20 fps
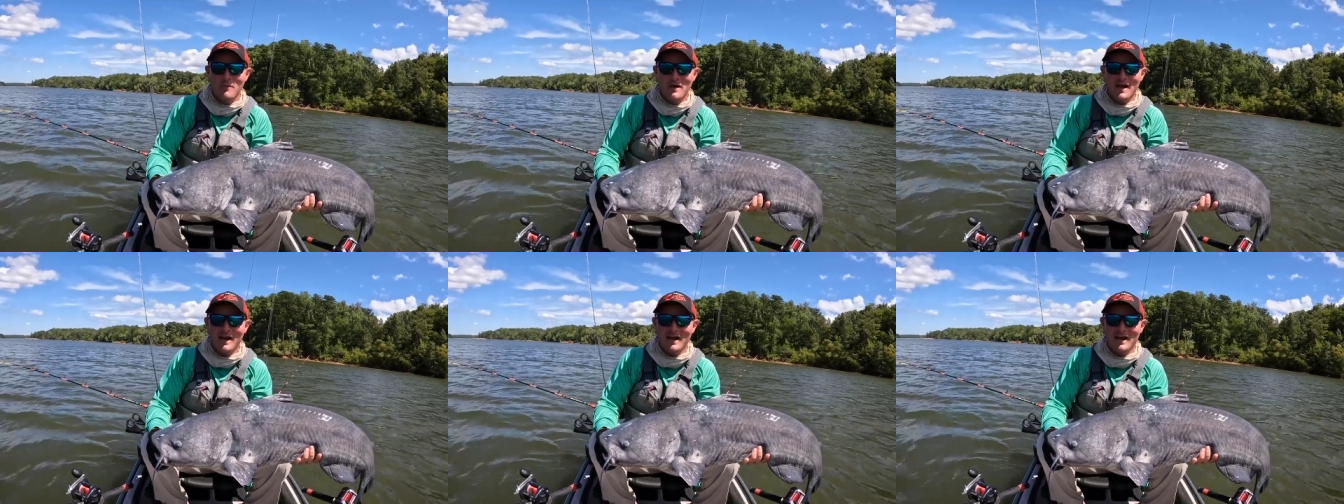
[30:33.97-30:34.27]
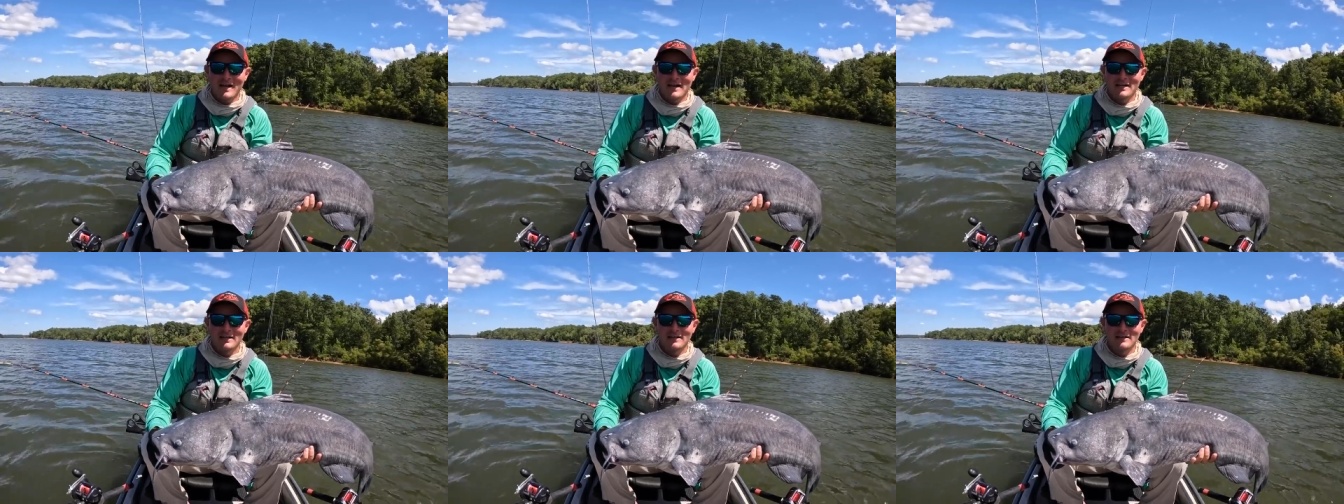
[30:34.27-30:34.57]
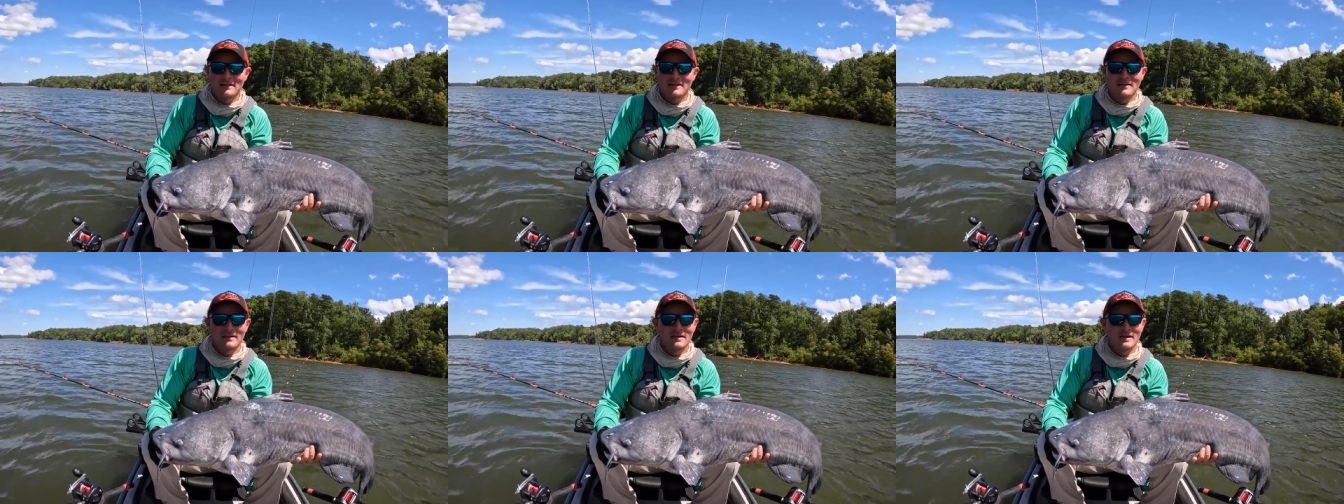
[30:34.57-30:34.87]
by
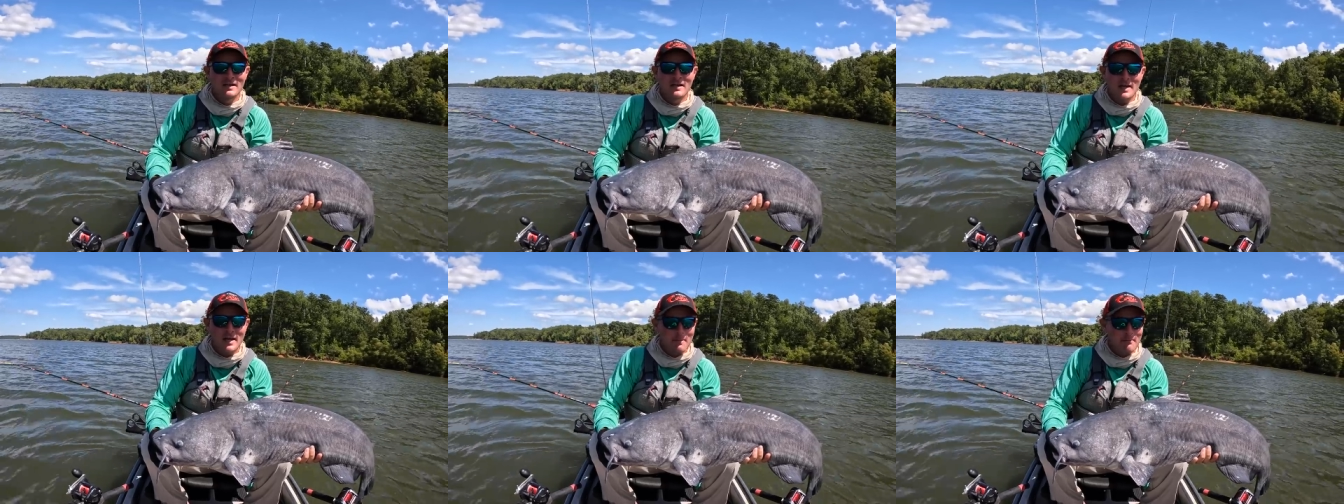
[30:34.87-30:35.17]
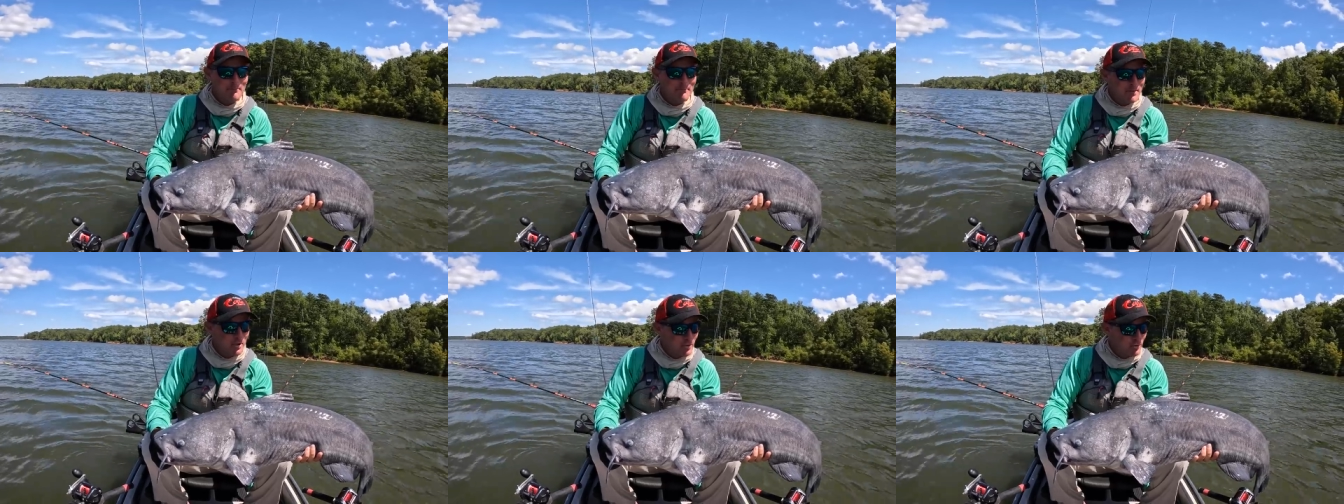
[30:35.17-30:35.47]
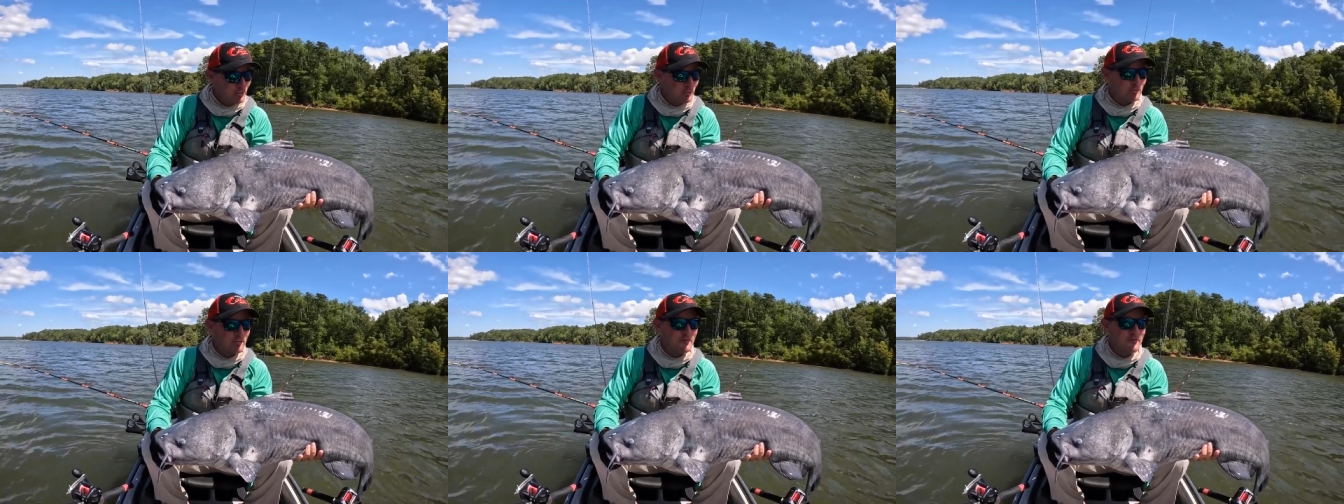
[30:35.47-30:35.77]
and
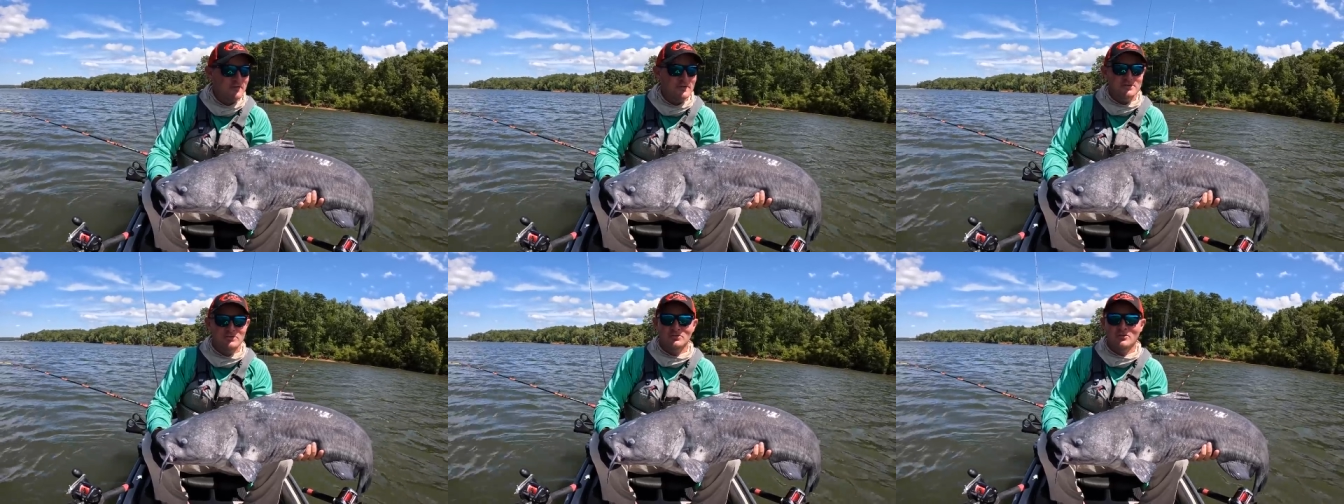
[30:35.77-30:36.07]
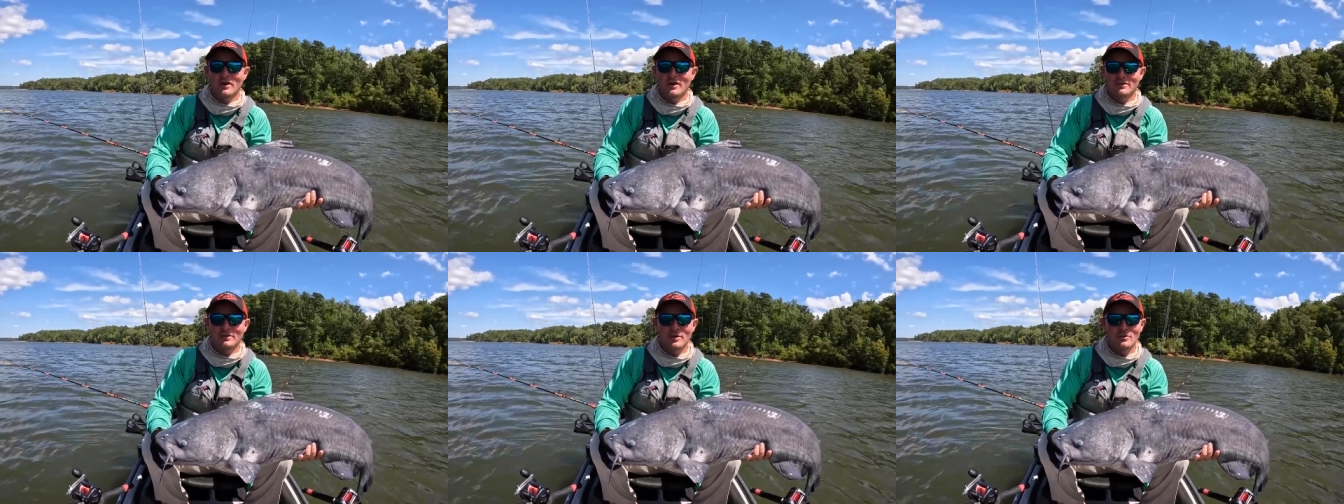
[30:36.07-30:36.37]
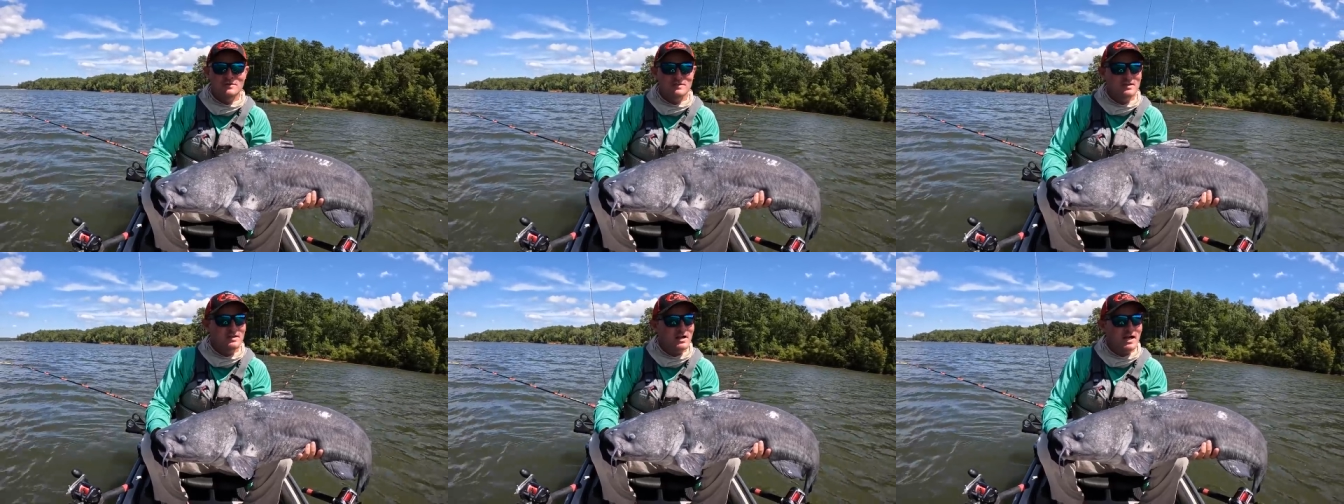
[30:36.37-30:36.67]
boom, this rod
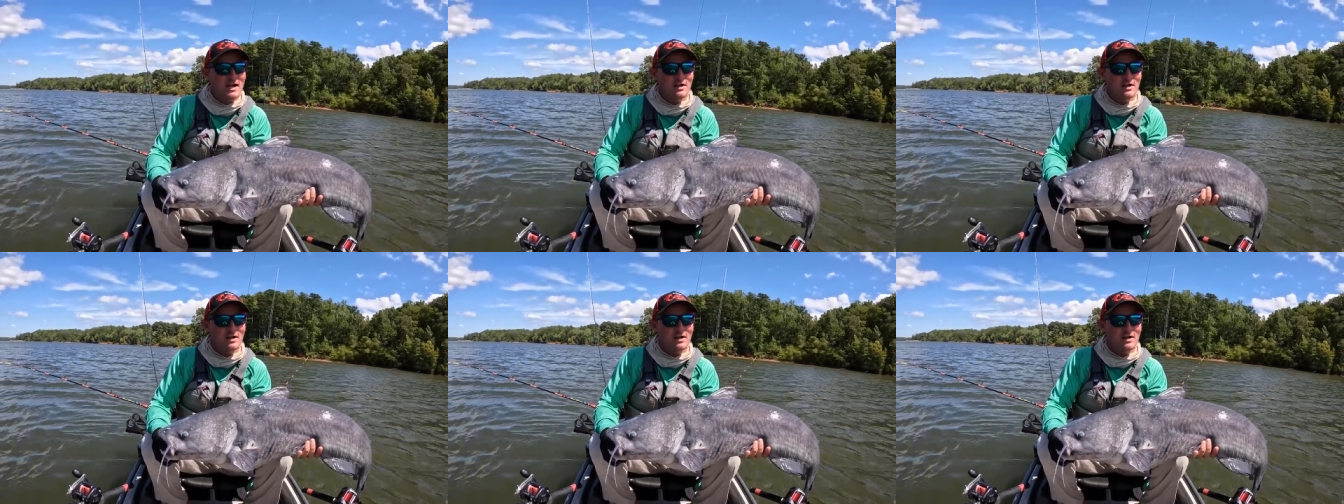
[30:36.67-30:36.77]
goes down.